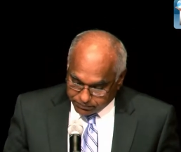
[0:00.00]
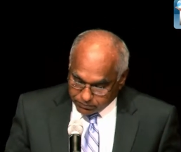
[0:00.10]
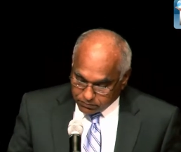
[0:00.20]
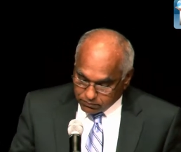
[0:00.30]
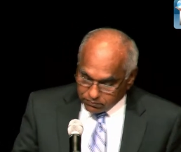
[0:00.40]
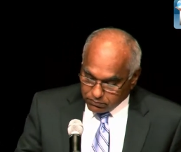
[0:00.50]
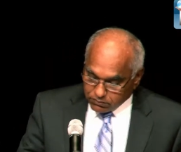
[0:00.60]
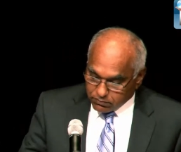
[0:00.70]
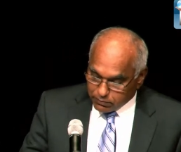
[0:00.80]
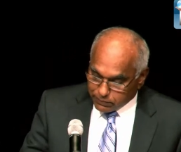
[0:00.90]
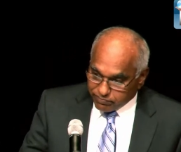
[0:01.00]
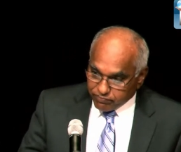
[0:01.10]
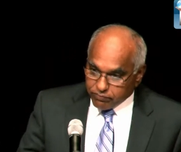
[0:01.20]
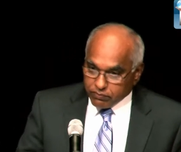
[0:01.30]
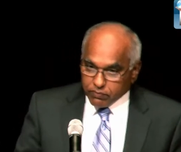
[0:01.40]

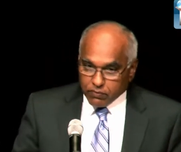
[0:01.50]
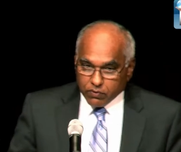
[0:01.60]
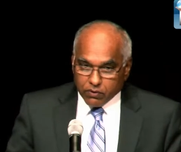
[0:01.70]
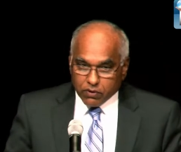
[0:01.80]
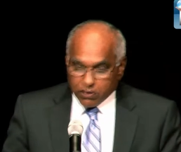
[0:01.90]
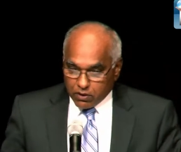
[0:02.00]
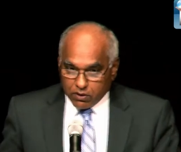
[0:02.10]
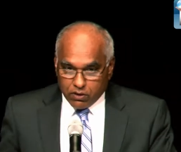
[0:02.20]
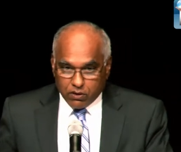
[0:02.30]
[no speech]